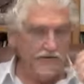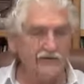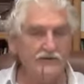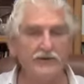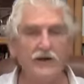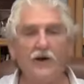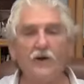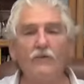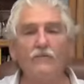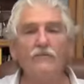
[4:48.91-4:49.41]

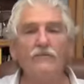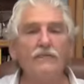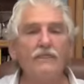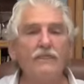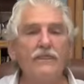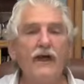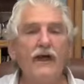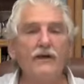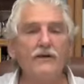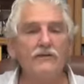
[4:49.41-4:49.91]
So
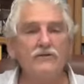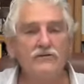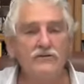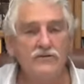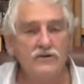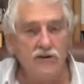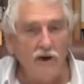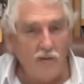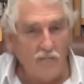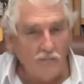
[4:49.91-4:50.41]
thank you
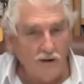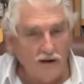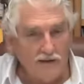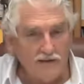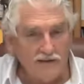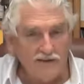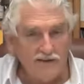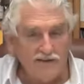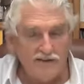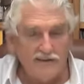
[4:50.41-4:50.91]
so
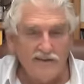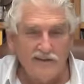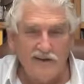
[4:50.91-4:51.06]
much.